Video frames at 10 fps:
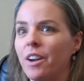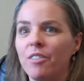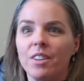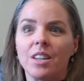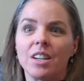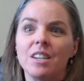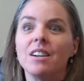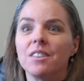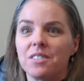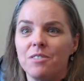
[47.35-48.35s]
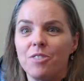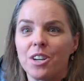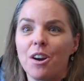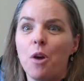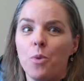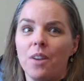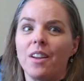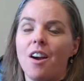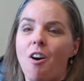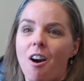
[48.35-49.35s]
everything is and figure out where
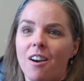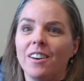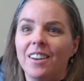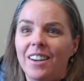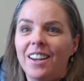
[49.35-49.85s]
they are,